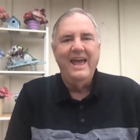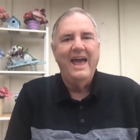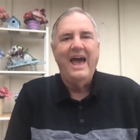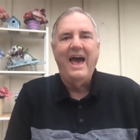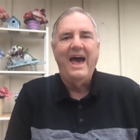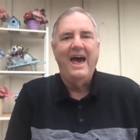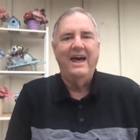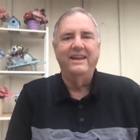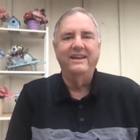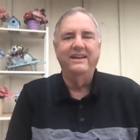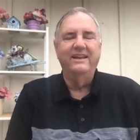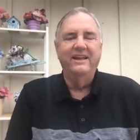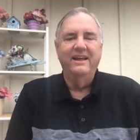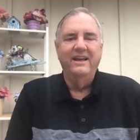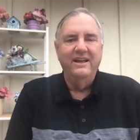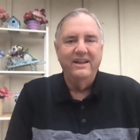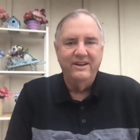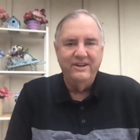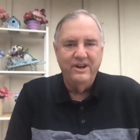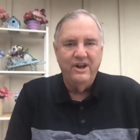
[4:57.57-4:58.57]
had
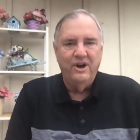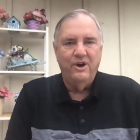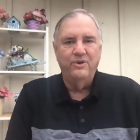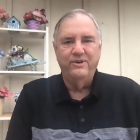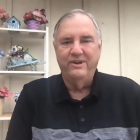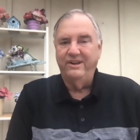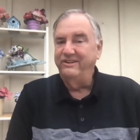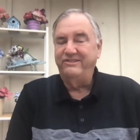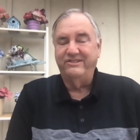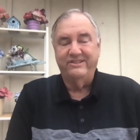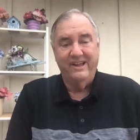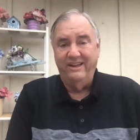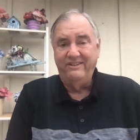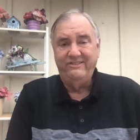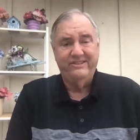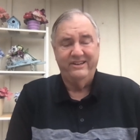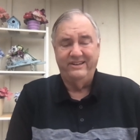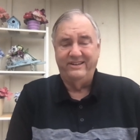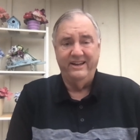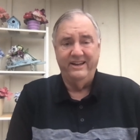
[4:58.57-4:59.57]
no
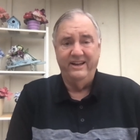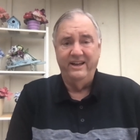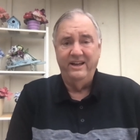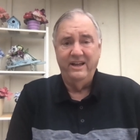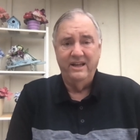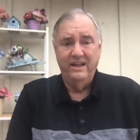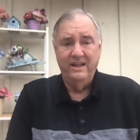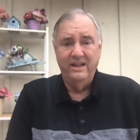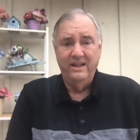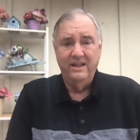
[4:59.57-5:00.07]
necessity